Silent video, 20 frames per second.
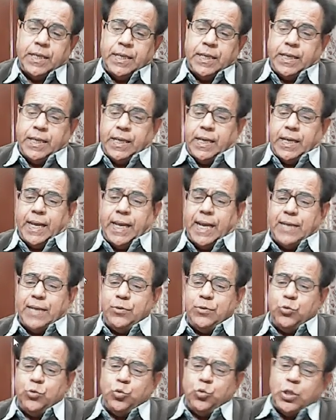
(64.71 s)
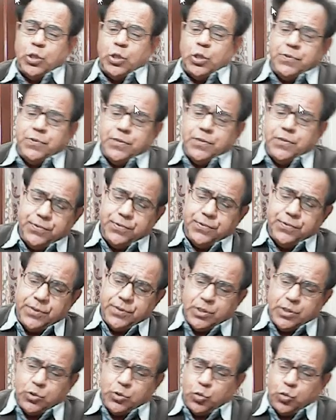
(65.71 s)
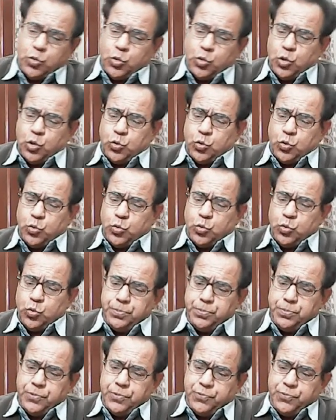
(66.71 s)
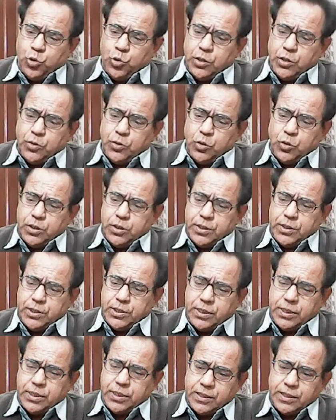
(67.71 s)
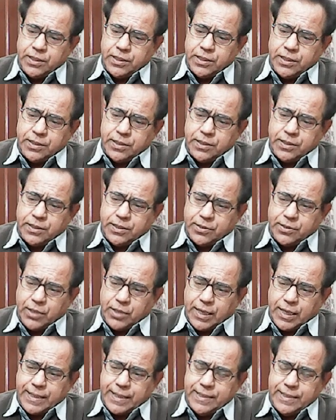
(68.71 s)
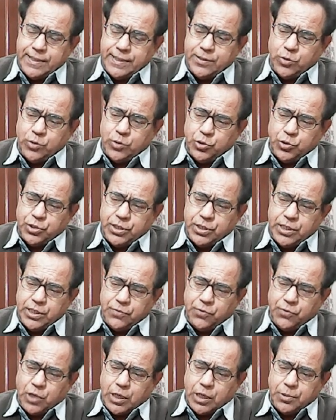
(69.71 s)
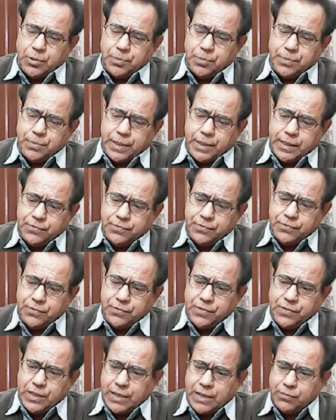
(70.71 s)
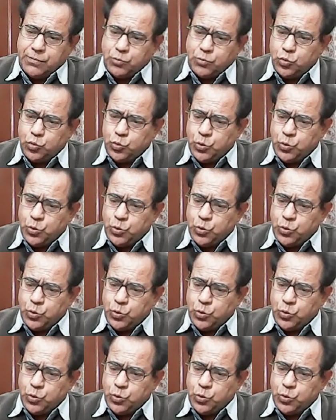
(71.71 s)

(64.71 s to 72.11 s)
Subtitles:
As usual, we go to before starting its solution in a formal manner. We will have to